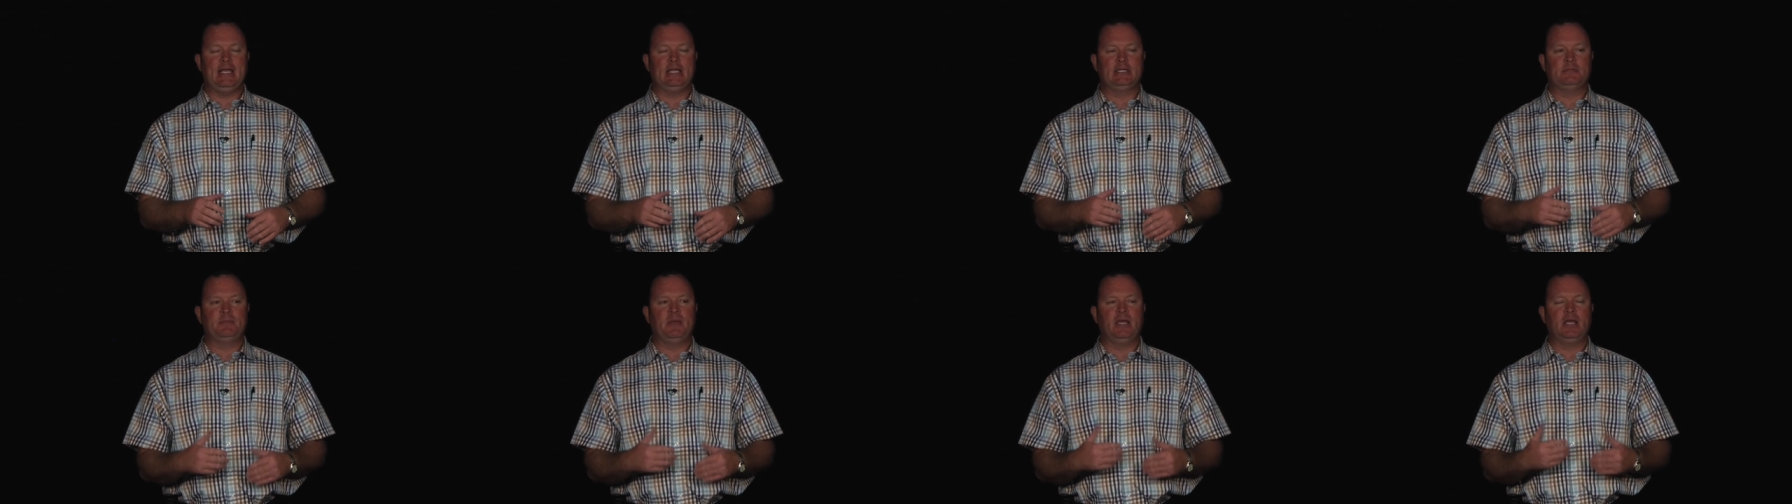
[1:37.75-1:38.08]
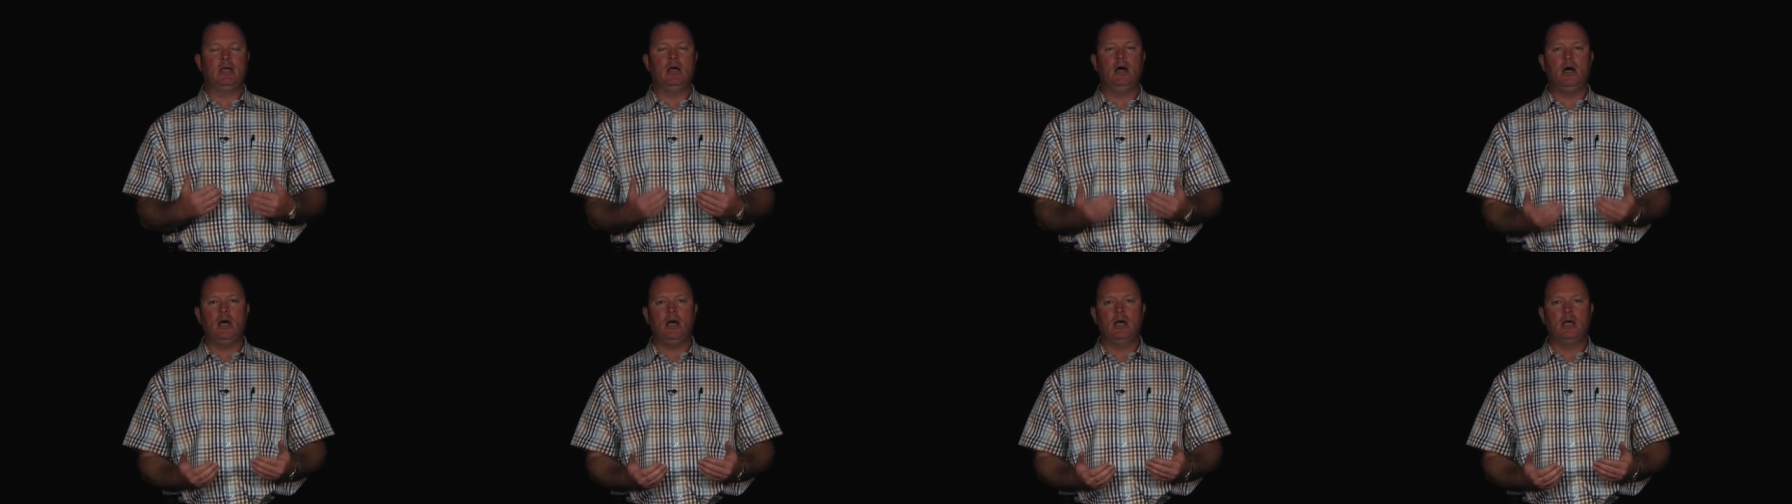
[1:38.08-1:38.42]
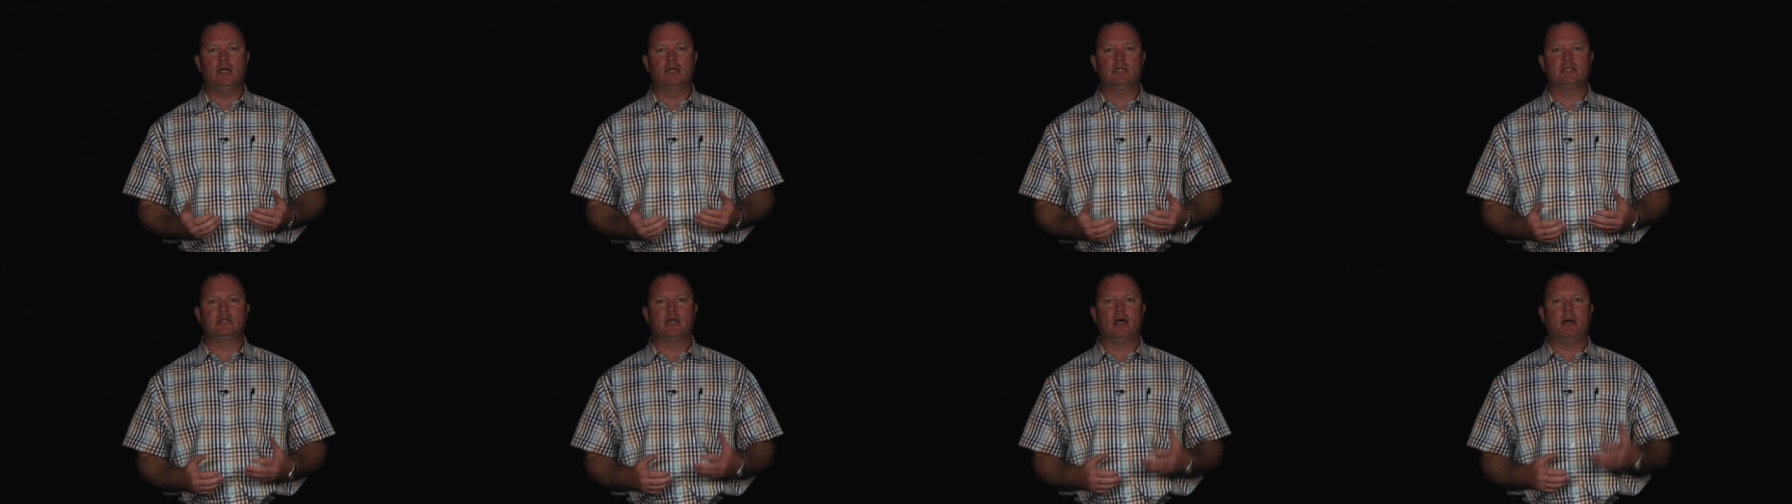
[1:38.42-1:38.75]
is
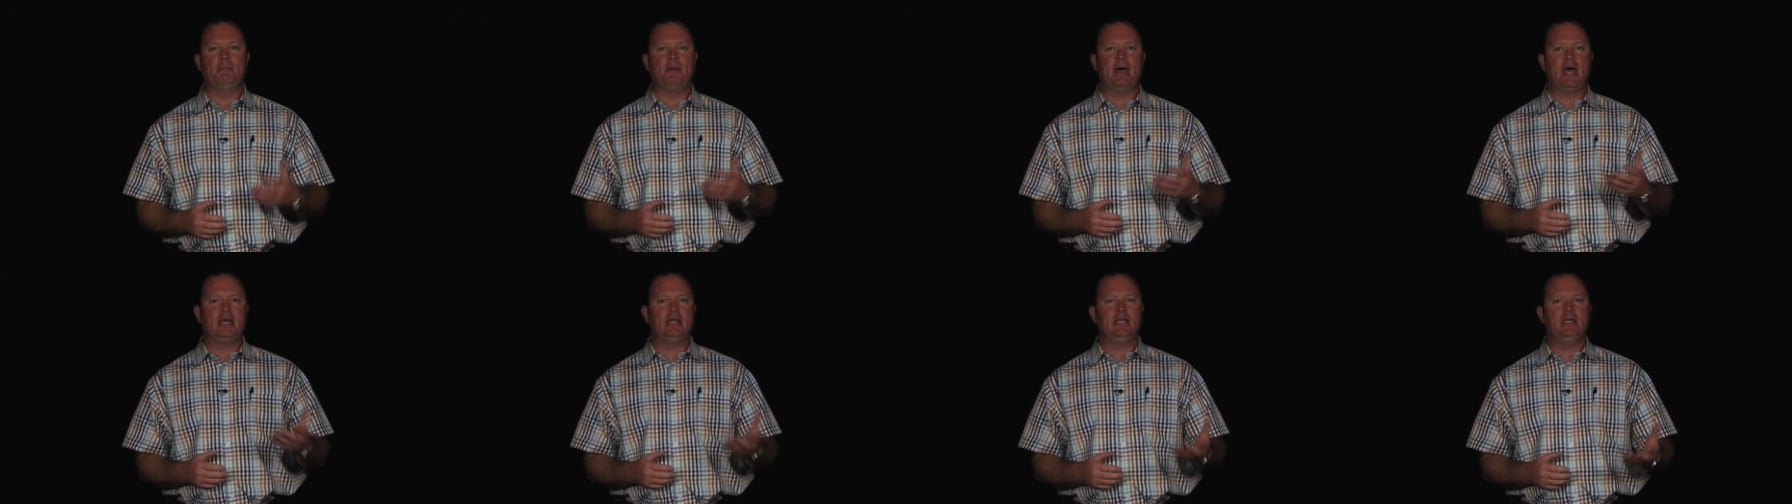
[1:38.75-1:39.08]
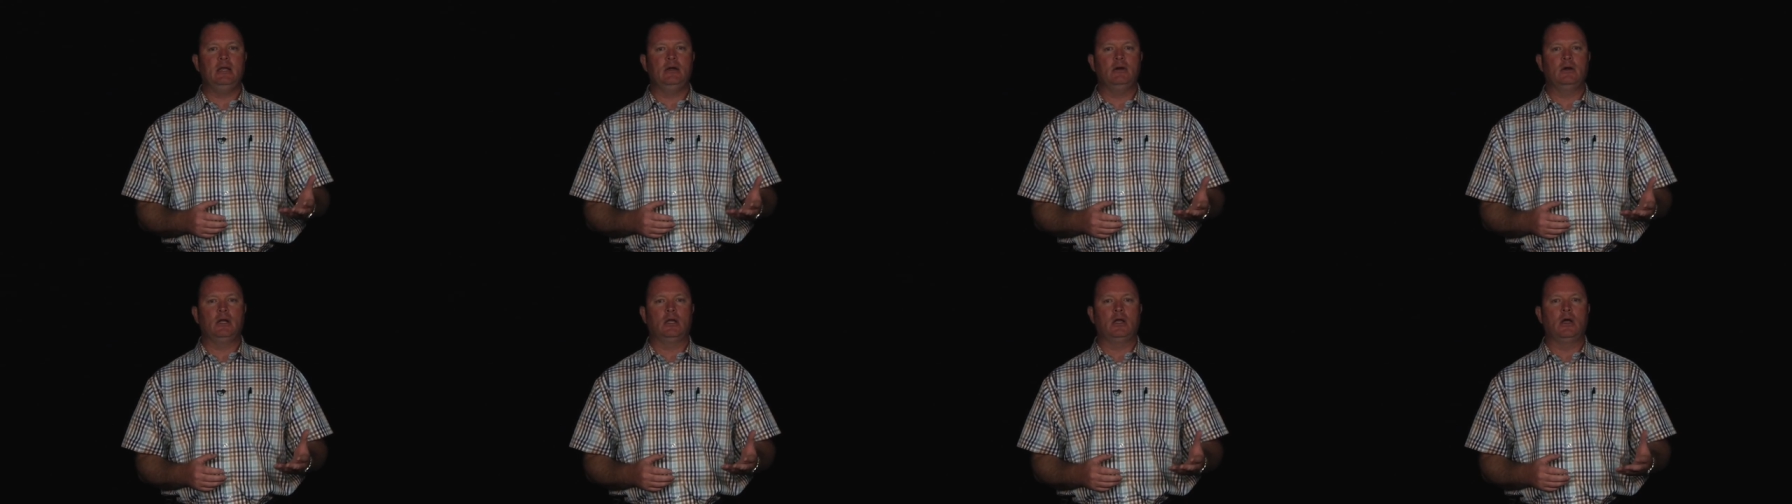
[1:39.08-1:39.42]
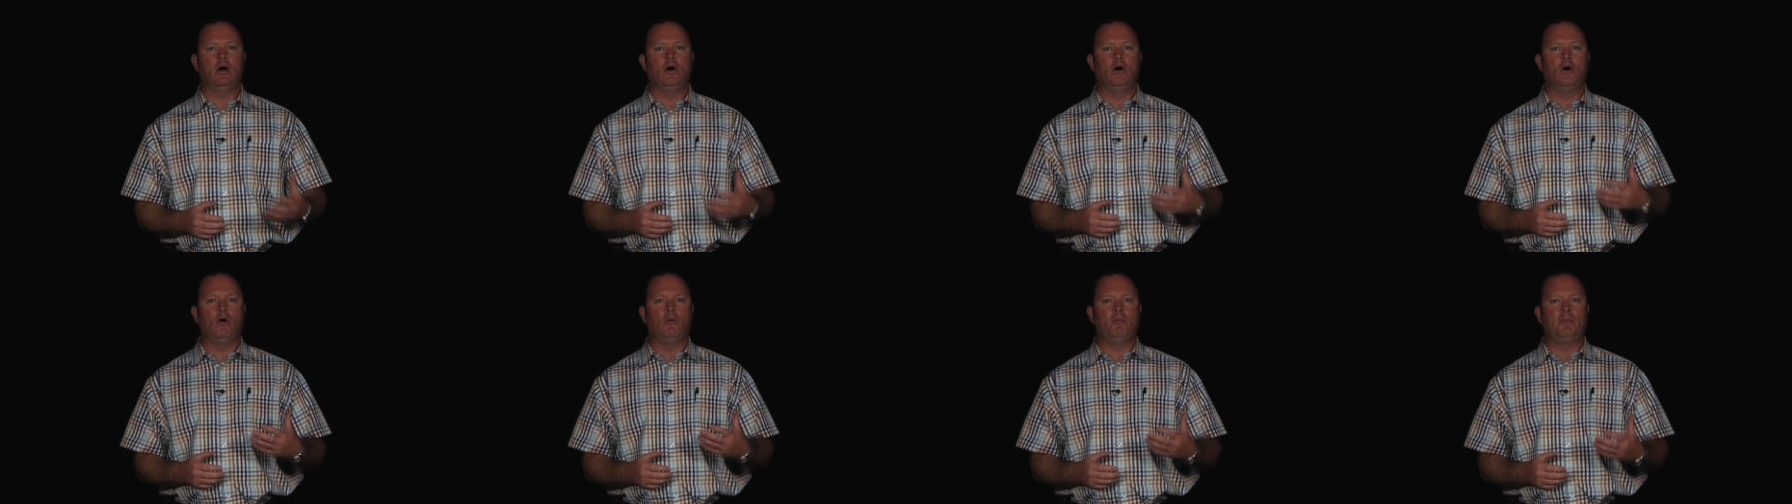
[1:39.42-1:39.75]
because about a year
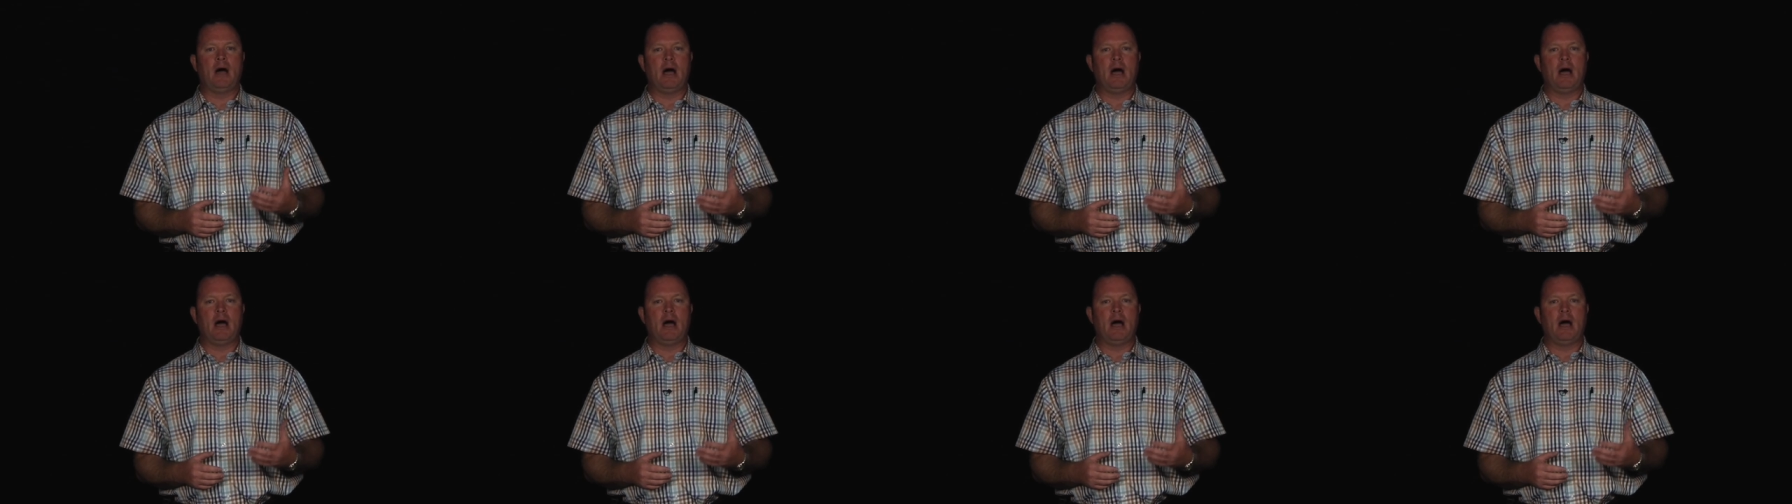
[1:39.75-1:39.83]
ago,